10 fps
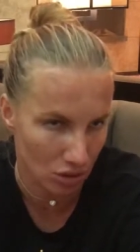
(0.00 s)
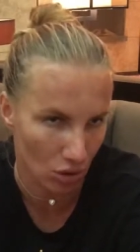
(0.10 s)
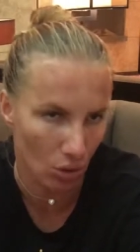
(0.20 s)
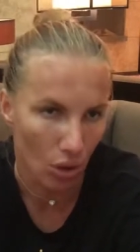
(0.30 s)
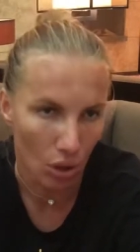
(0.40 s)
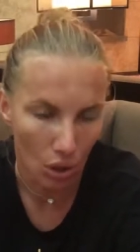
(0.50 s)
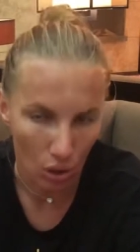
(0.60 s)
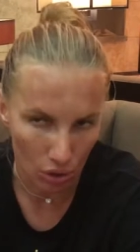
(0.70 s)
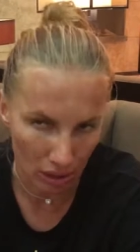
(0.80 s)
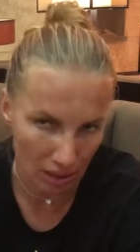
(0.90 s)
So
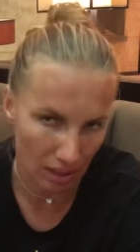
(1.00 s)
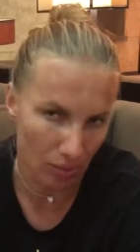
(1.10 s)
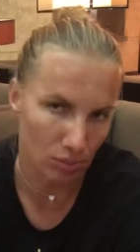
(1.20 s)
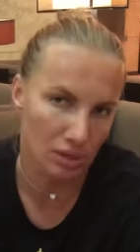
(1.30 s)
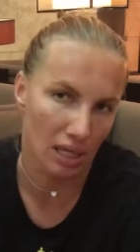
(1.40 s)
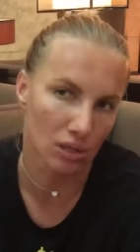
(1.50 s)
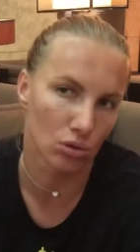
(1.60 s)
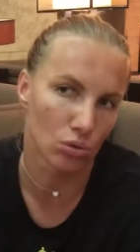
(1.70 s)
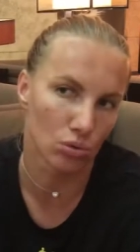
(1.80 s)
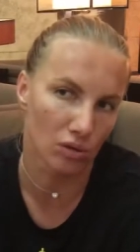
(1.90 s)
then I
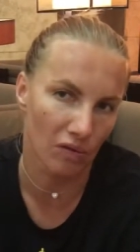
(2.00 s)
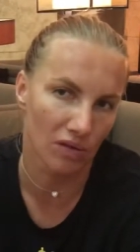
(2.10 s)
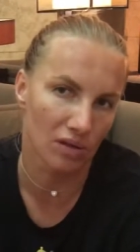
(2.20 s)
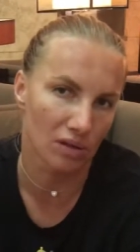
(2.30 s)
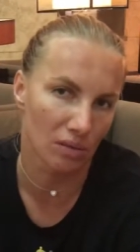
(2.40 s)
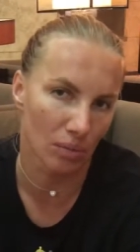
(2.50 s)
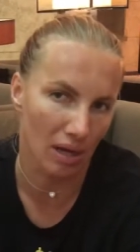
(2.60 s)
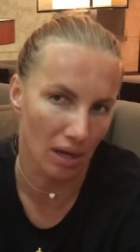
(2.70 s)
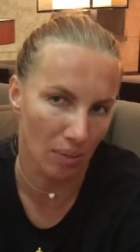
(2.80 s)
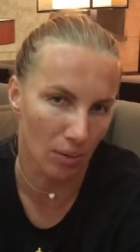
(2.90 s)
sent to different, my
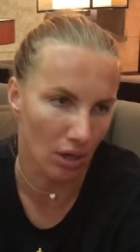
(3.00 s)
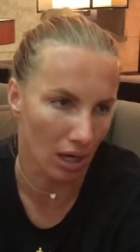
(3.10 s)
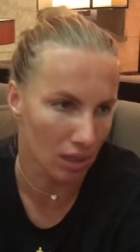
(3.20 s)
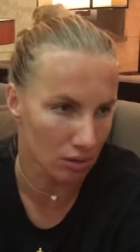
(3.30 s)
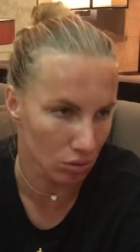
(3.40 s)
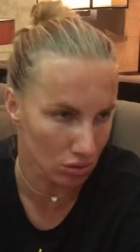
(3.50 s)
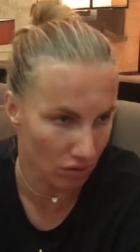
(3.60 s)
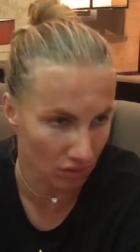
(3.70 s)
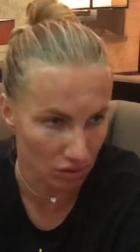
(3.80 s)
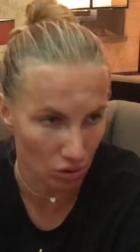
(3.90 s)
MRI to
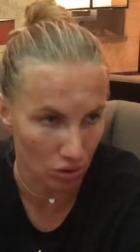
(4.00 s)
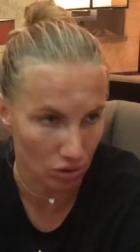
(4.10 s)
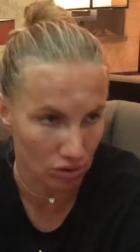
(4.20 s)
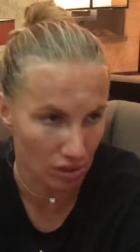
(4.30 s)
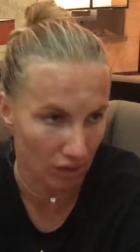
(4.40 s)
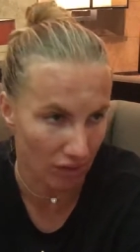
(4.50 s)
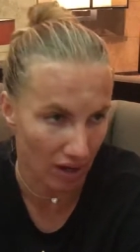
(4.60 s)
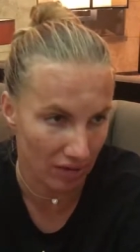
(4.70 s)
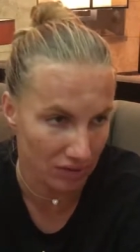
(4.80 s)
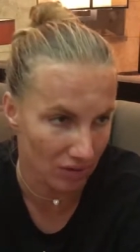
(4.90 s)
different doctors, like
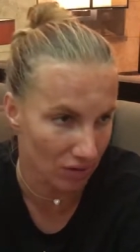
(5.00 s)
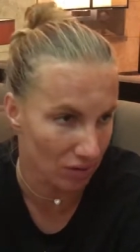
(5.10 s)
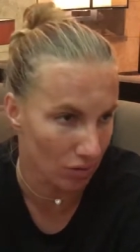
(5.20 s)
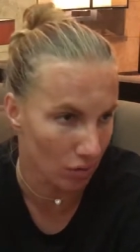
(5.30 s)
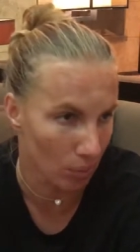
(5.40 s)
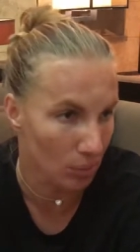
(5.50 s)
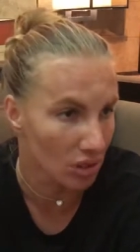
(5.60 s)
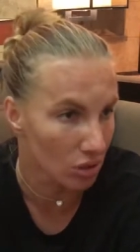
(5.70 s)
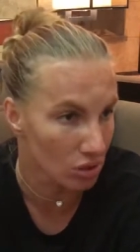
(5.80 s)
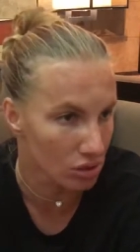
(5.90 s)
5 different
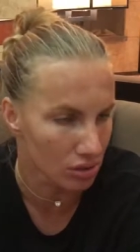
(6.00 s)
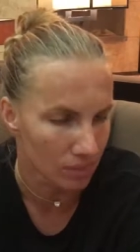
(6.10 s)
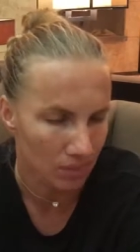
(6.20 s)
opinions.